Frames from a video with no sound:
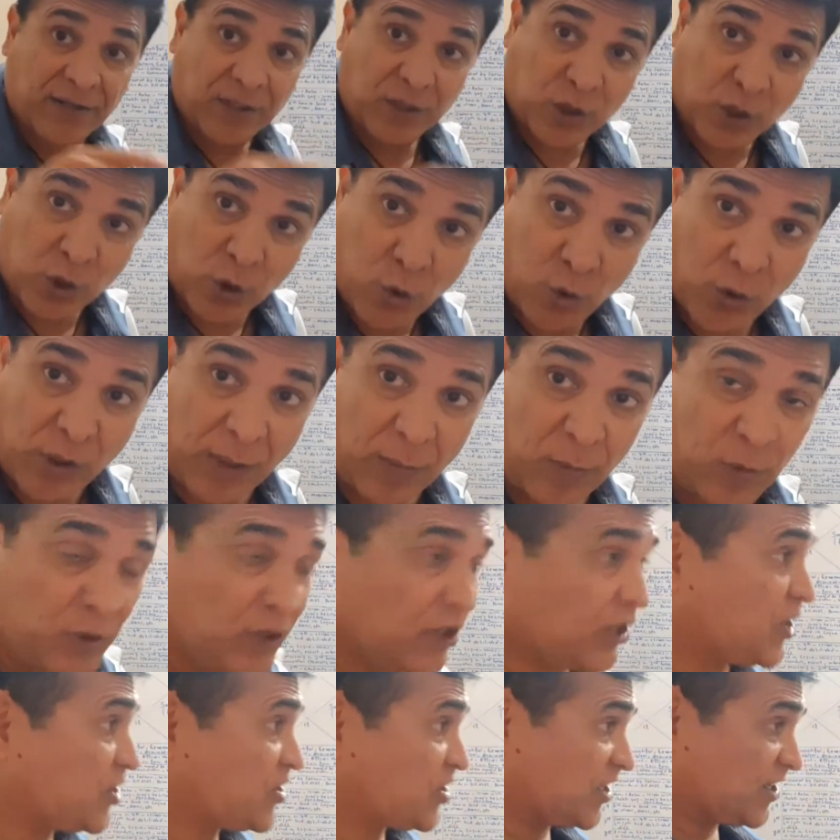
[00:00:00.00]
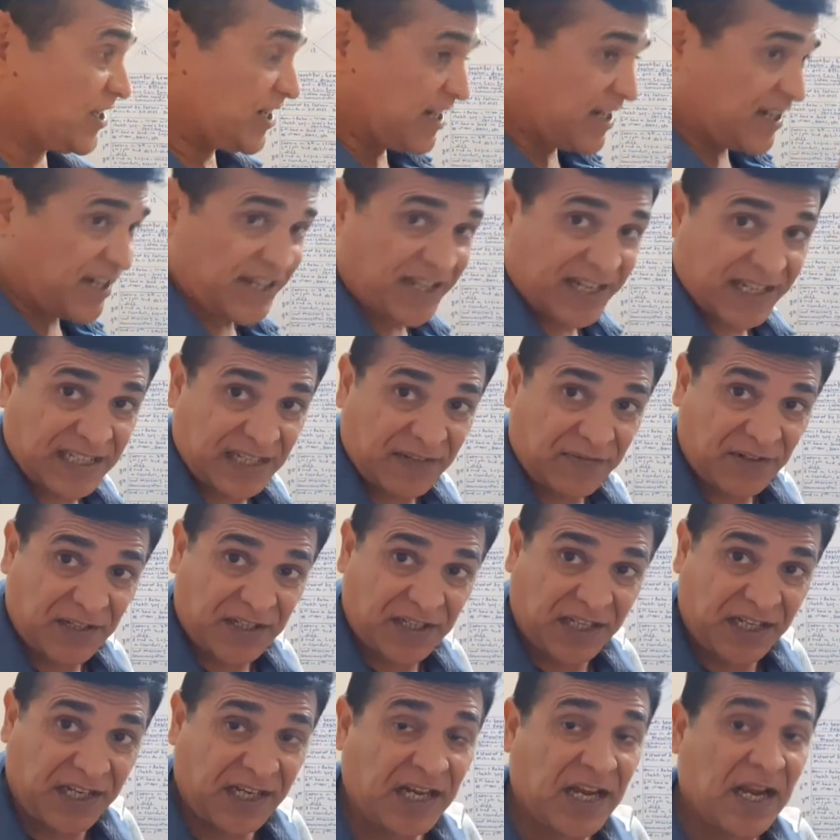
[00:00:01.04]
through communication.
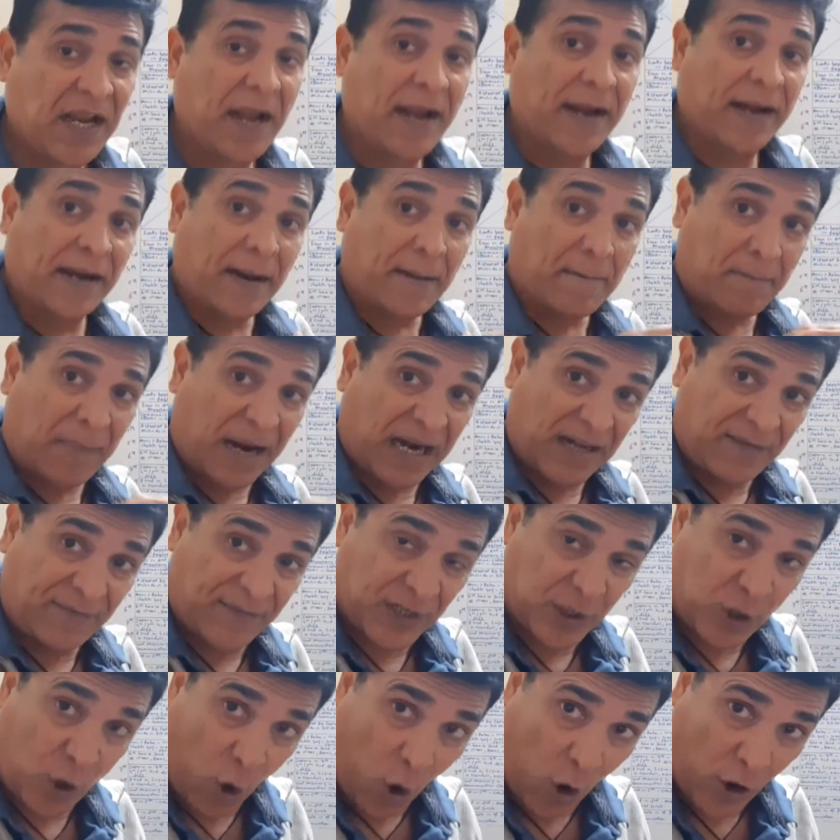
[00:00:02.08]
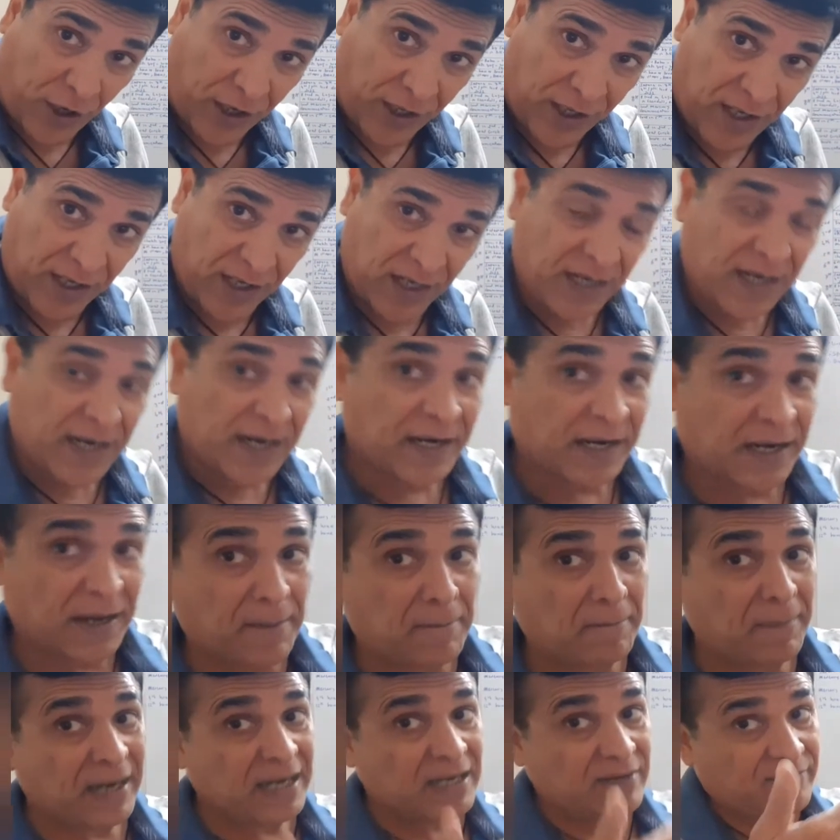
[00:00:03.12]
Creativity combined with occult,
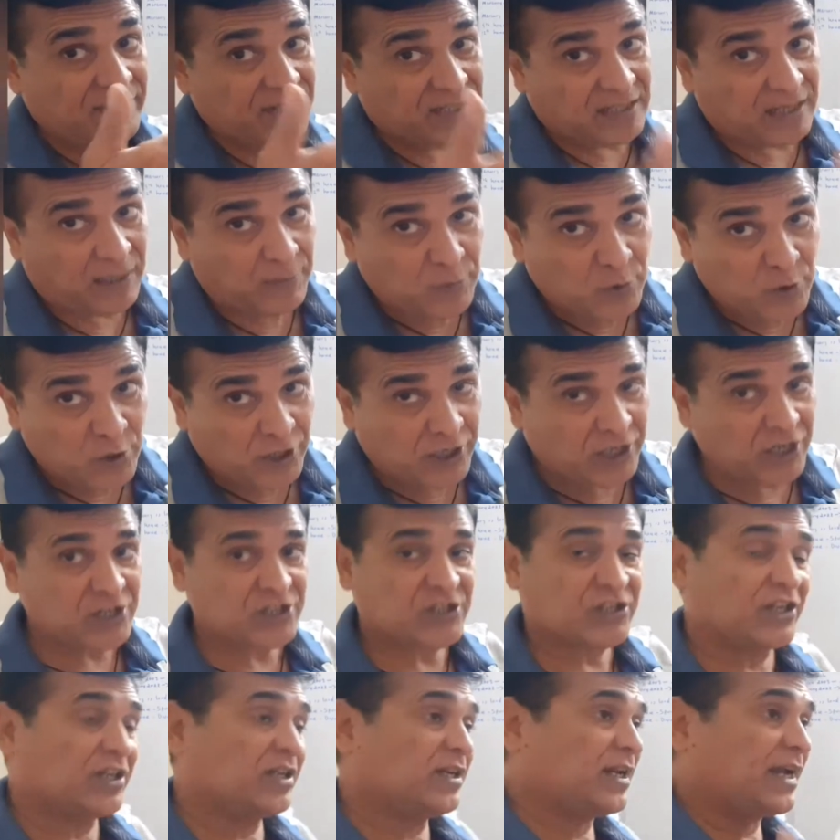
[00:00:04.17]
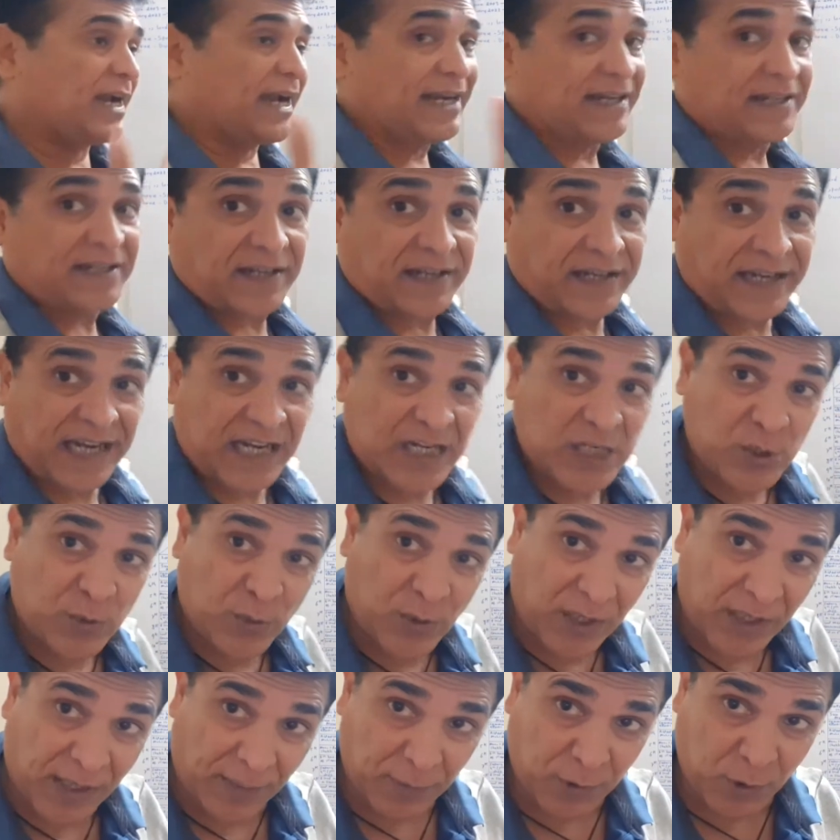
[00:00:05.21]
combined with communication, and the gains
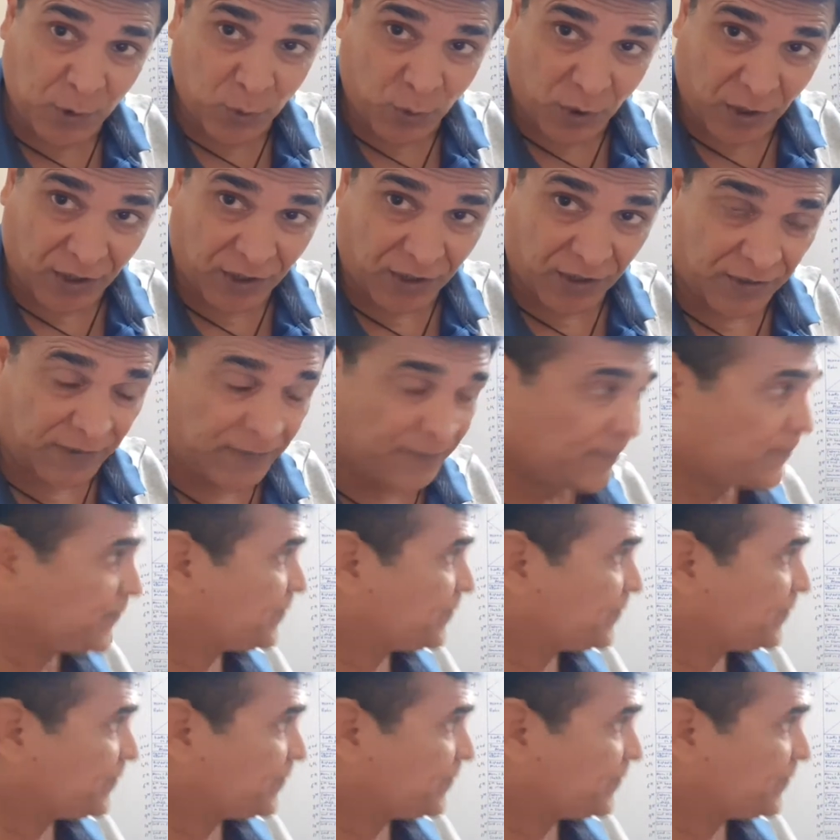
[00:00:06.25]
will come to her.